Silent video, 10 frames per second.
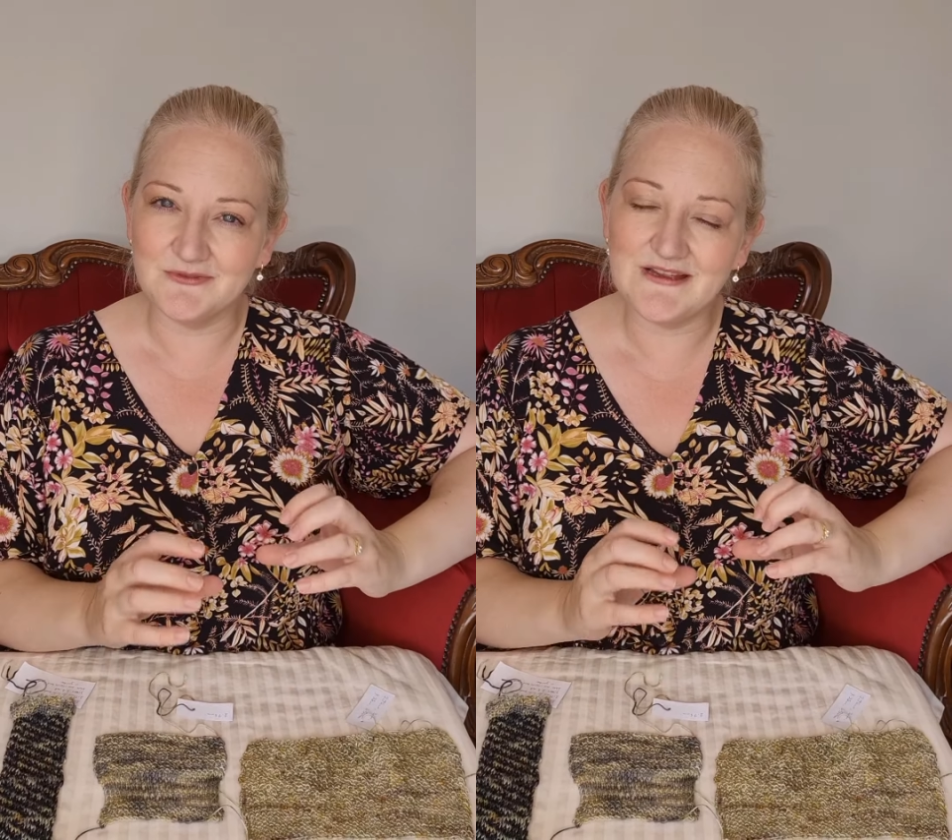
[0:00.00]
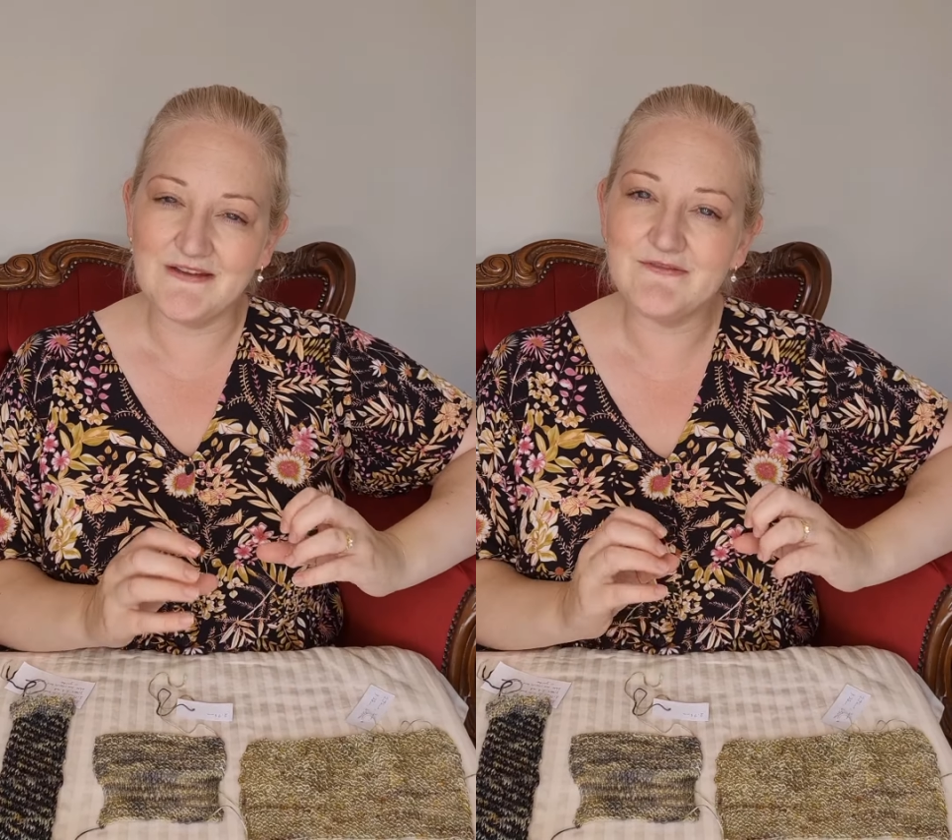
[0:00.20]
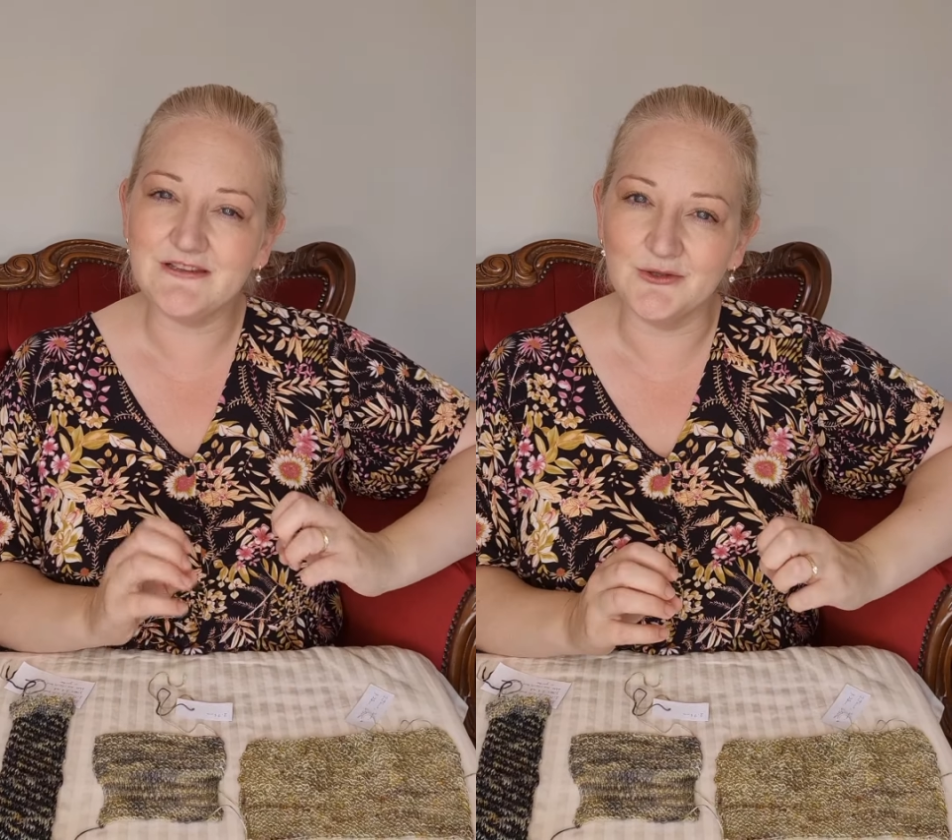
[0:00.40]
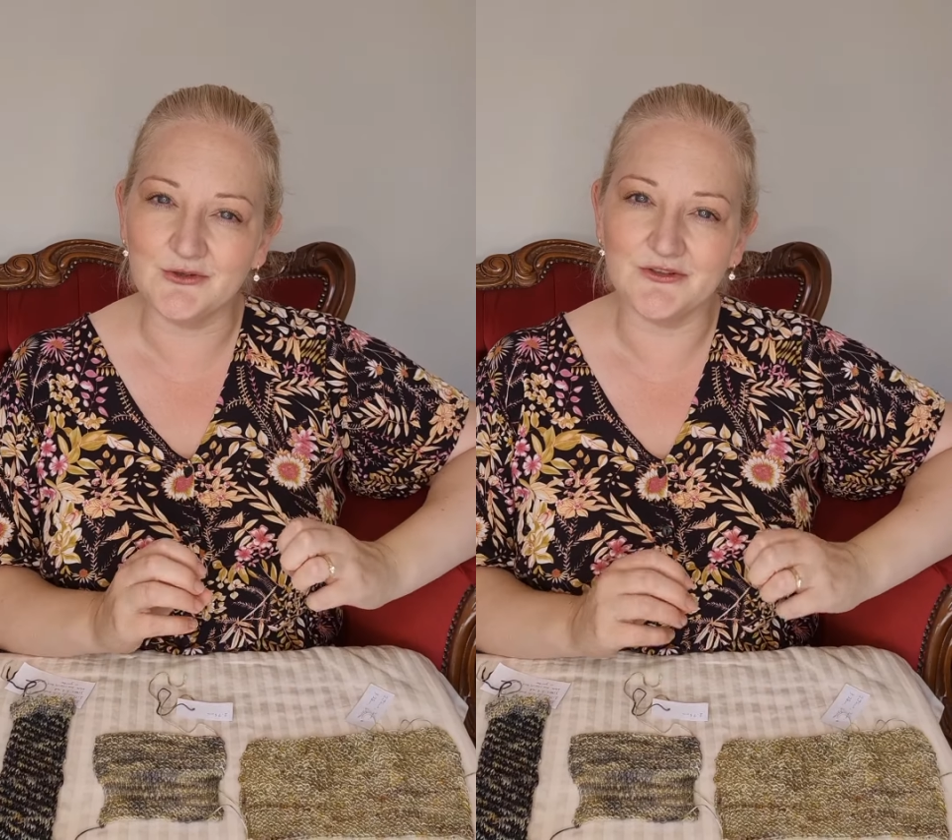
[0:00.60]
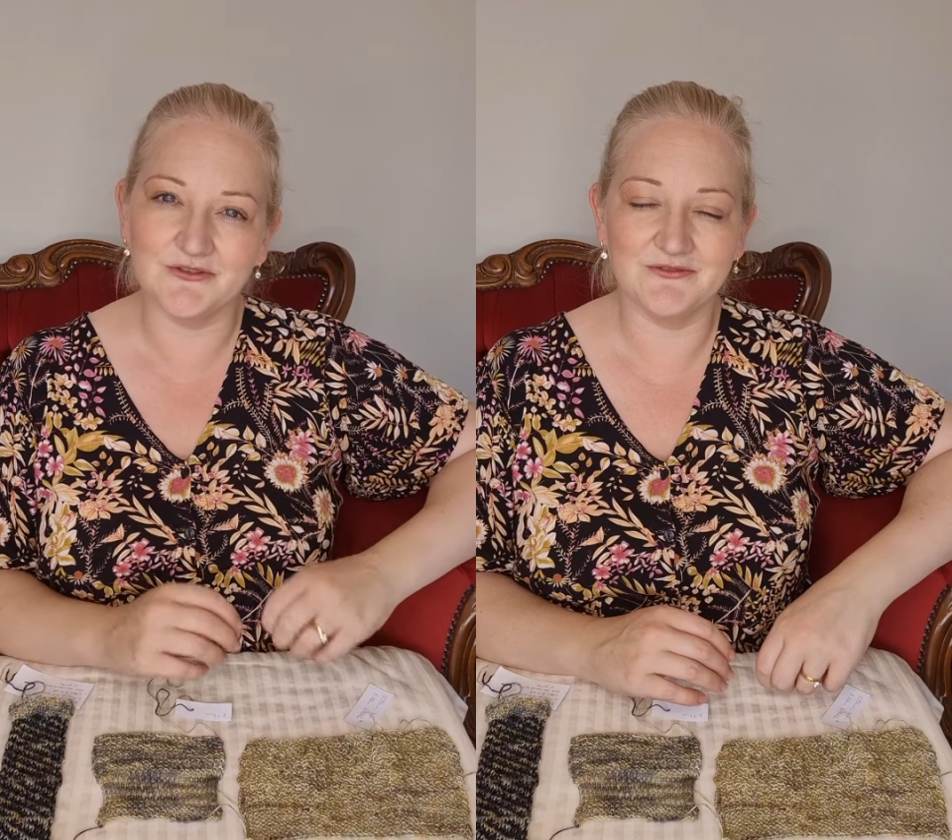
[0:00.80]
have the
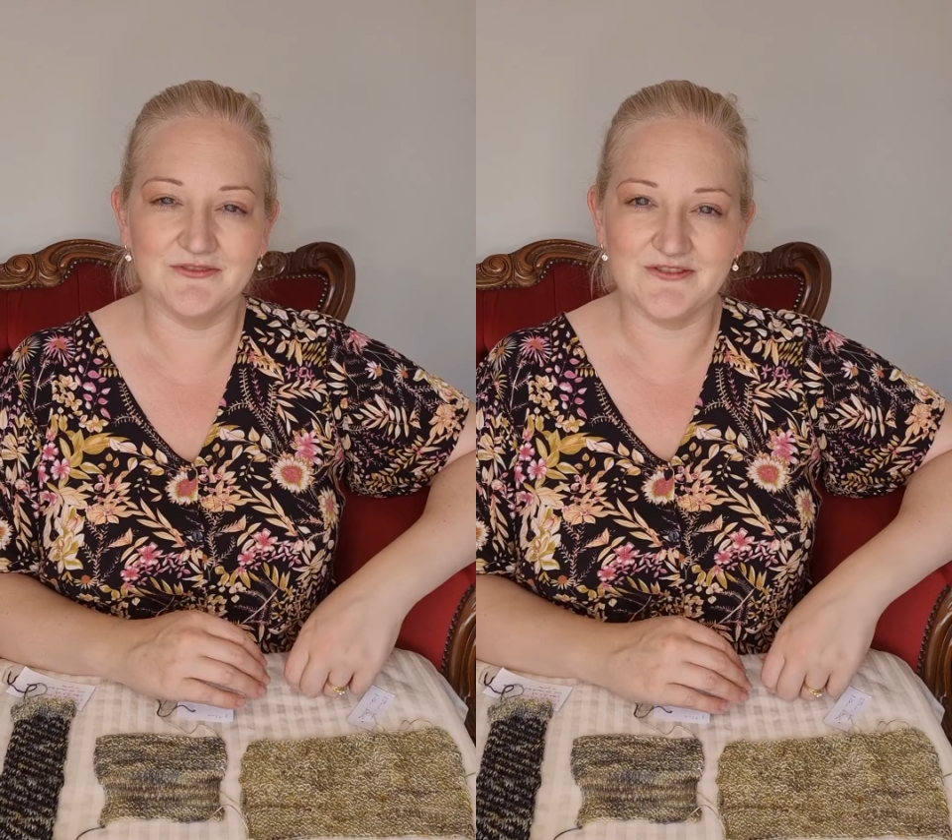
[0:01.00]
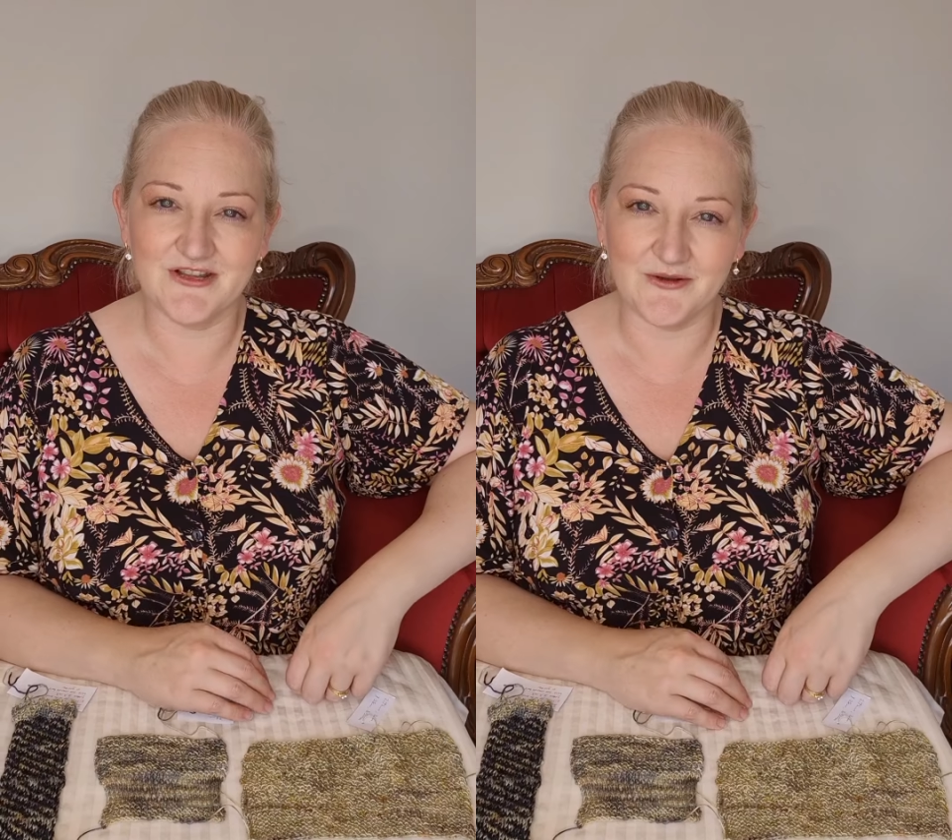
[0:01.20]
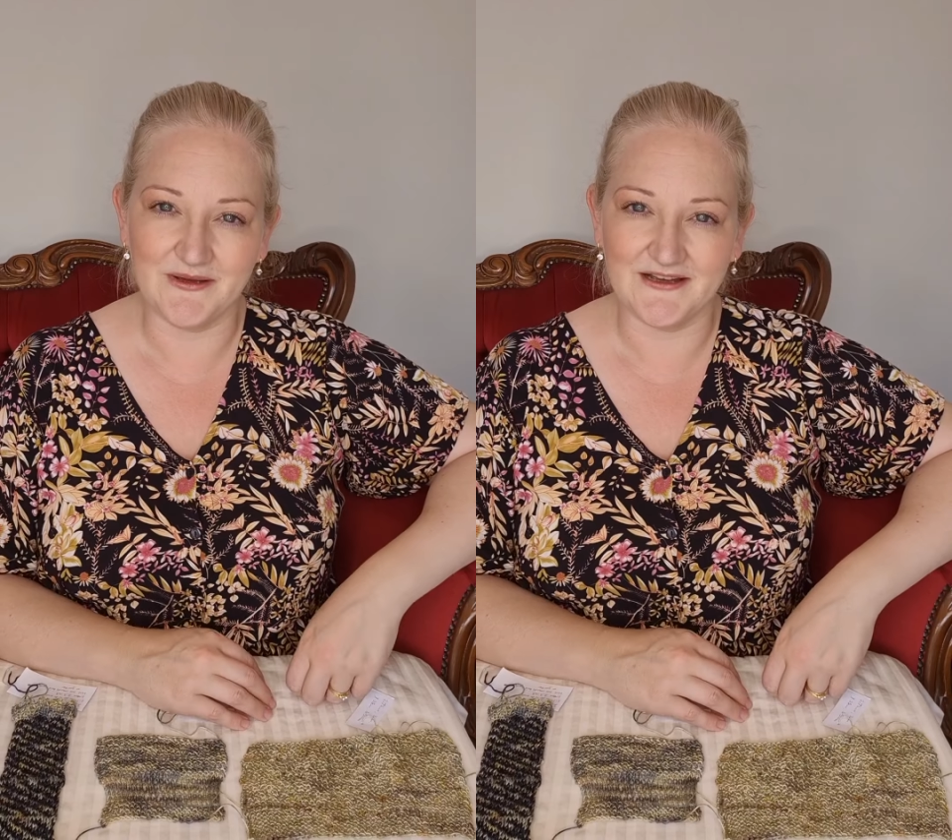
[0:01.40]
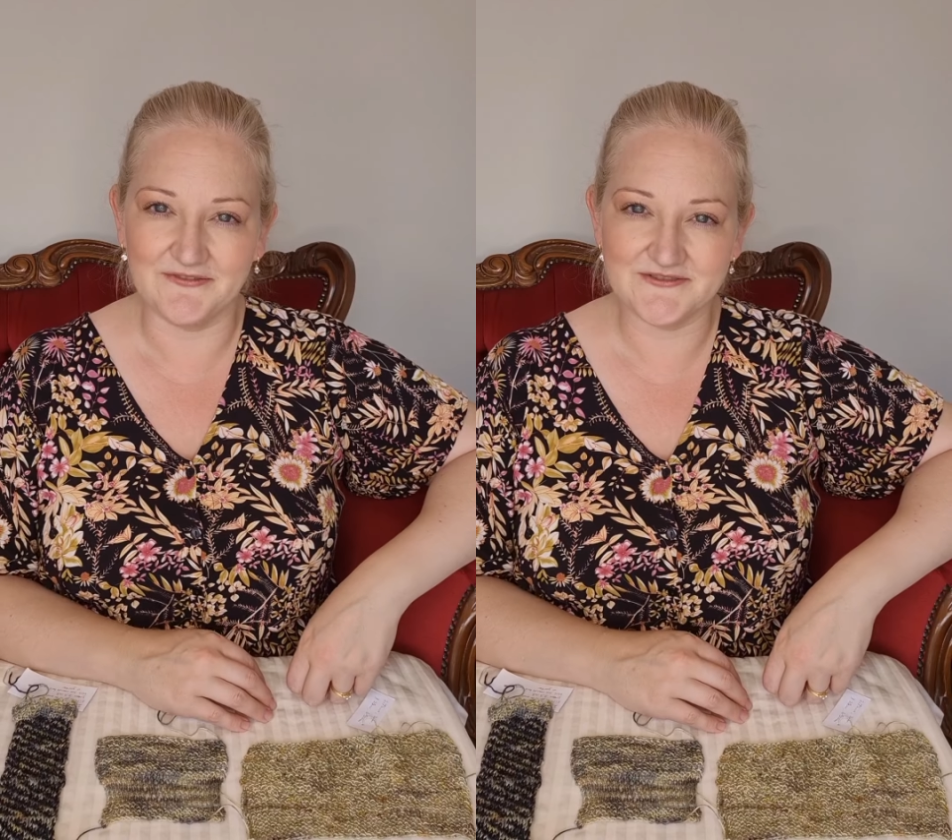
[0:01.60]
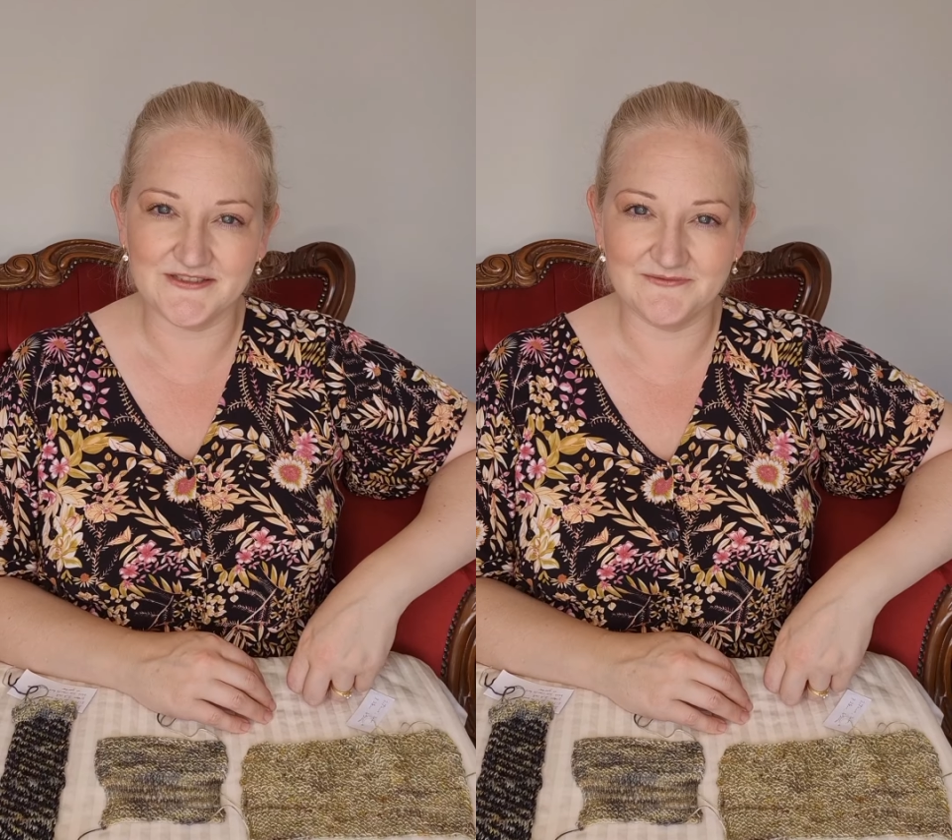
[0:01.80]
look that I'm
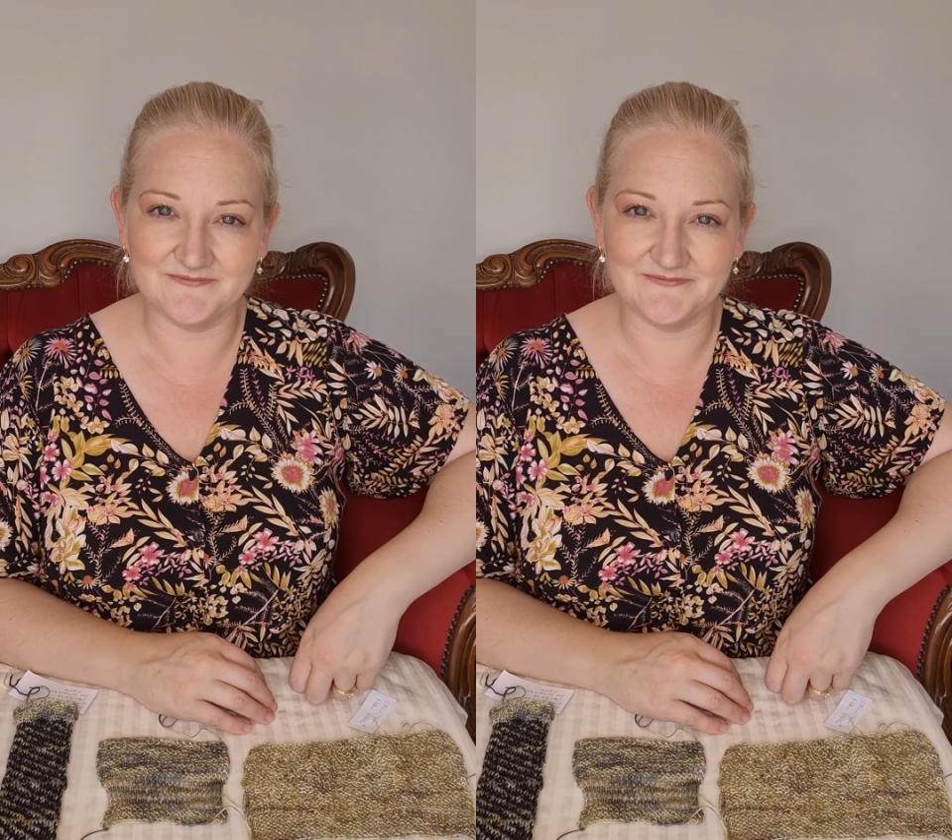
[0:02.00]
after.